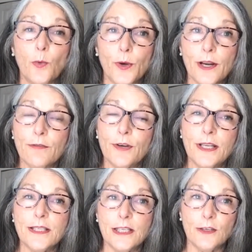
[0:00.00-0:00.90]
Whatever it
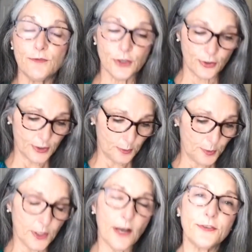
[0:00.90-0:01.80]
is that you've chosen to
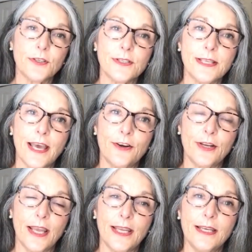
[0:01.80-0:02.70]
put off till
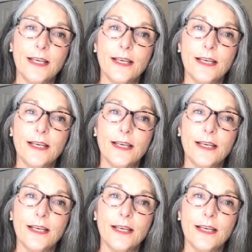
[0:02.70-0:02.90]
Saturday,